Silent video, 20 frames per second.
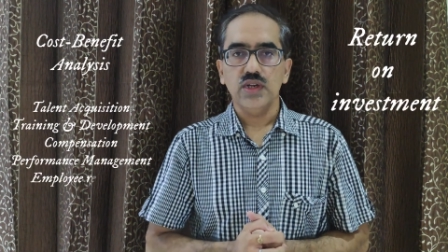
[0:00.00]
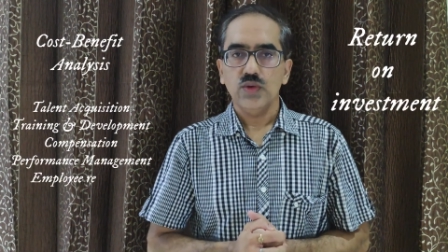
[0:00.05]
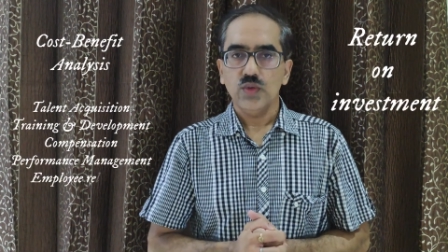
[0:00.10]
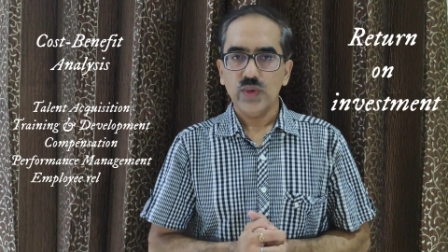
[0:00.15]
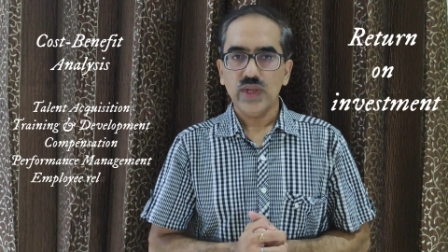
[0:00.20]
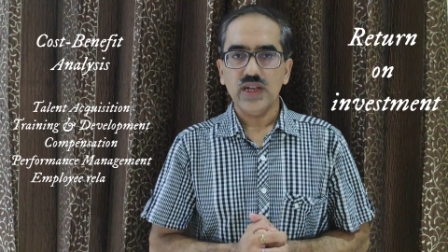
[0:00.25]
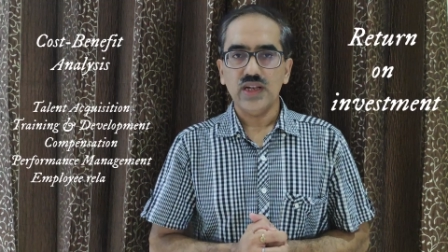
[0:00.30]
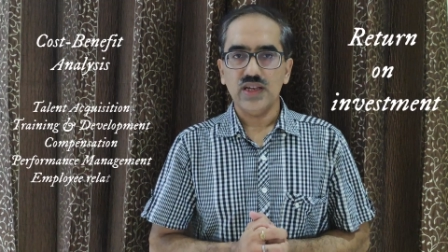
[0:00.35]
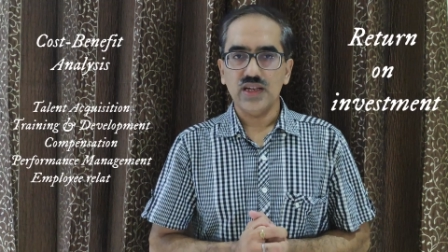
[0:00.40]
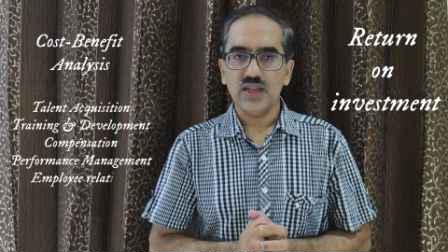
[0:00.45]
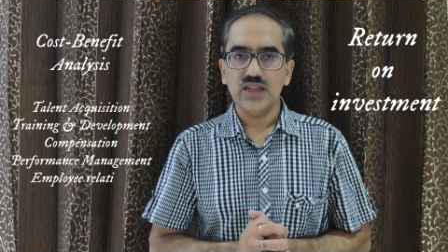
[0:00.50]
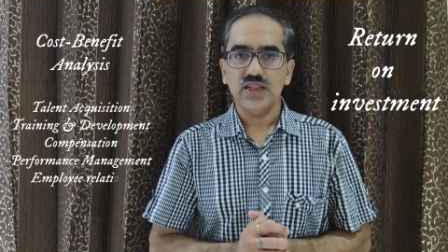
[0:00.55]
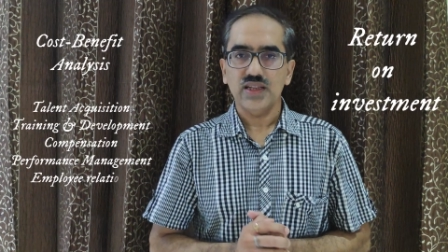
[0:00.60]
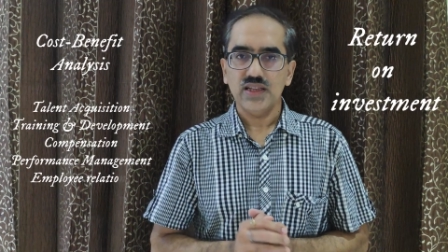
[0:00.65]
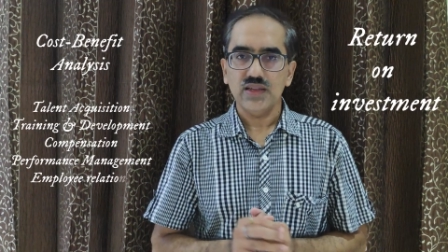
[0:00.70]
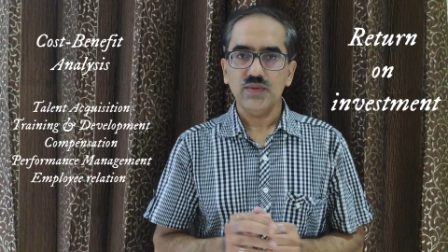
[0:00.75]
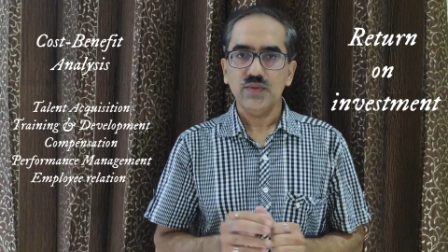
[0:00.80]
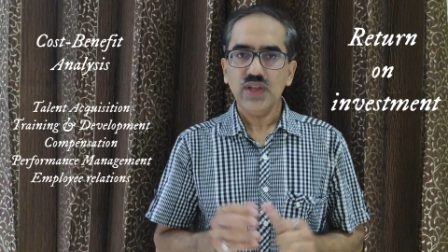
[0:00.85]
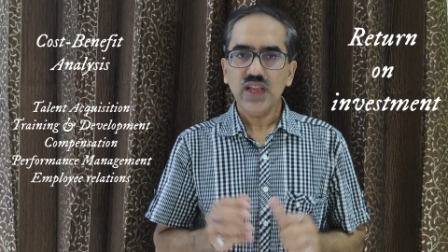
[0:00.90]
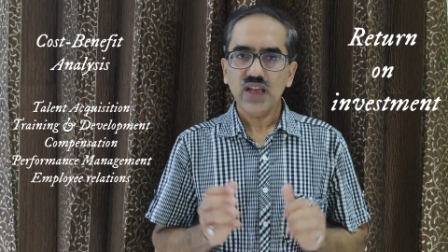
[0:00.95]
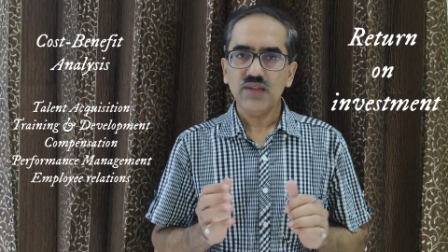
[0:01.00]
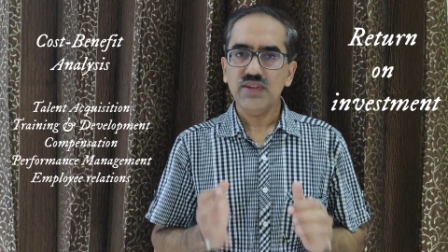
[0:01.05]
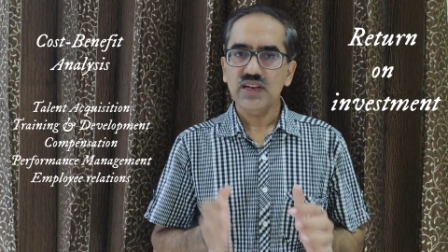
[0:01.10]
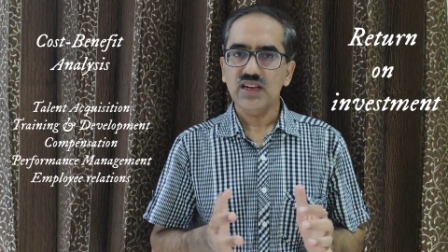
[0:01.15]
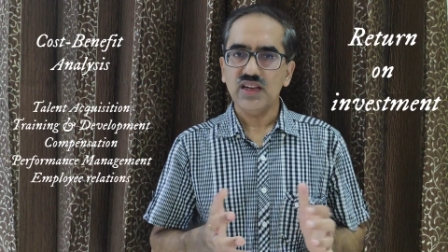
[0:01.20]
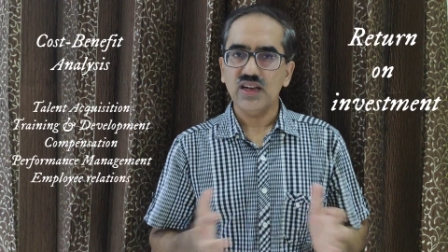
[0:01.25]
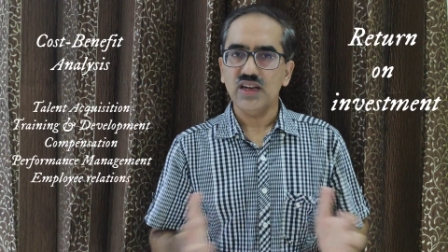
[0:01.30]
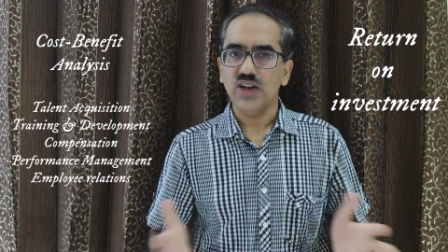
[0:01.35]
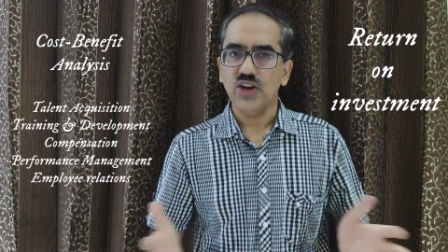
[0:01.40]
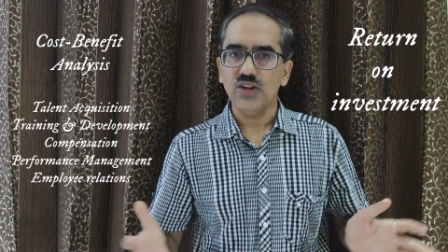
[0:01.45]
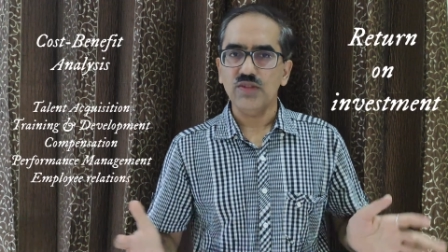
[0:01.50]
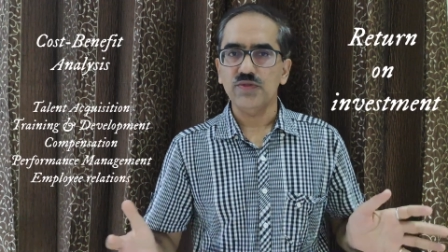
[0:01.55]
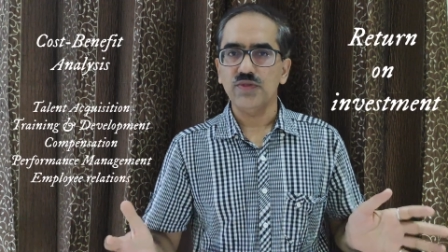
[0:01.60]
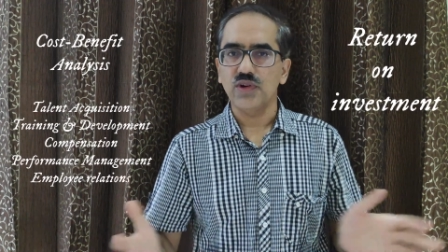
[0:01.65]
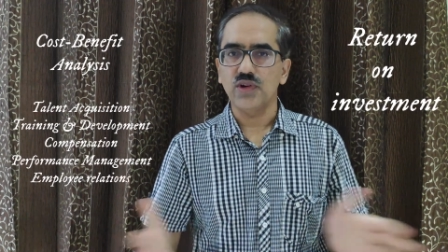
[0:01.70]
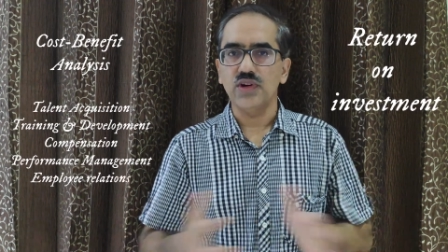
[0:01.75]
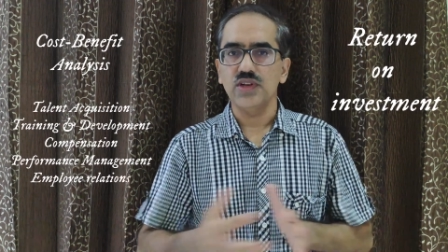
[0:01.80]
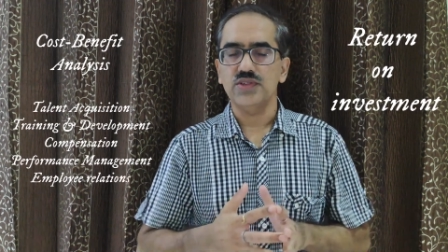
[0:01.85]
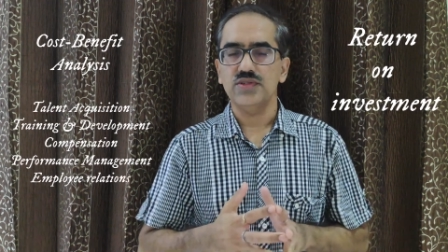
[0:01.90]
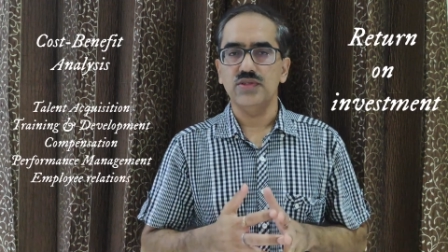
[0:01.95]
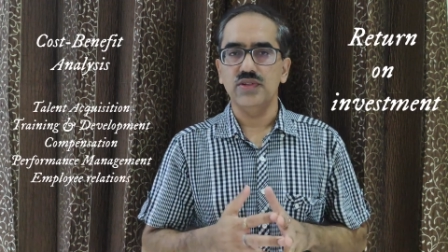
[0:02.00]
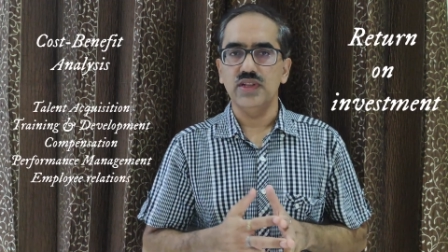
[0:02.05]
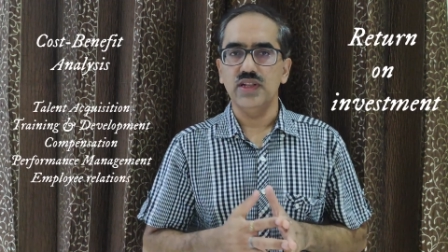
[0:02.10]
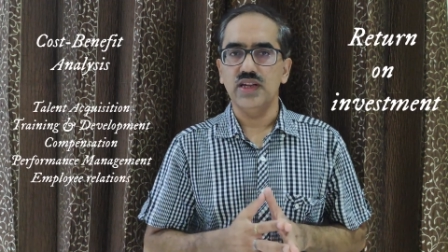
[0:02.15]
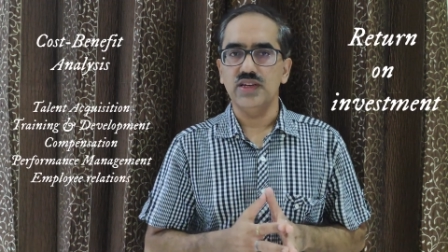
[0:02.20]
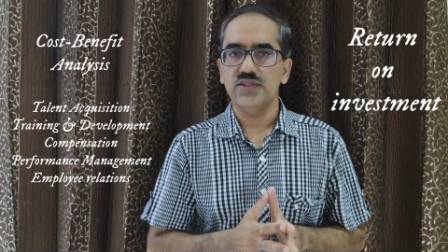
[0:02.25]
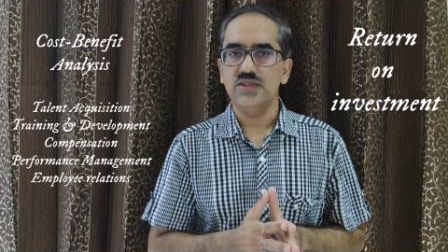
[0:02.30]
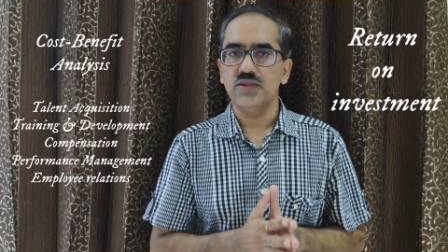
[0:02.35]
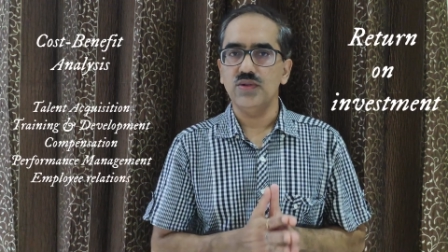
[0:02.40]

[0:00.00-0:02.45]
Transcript: well, we have incurred a lot of cost on that.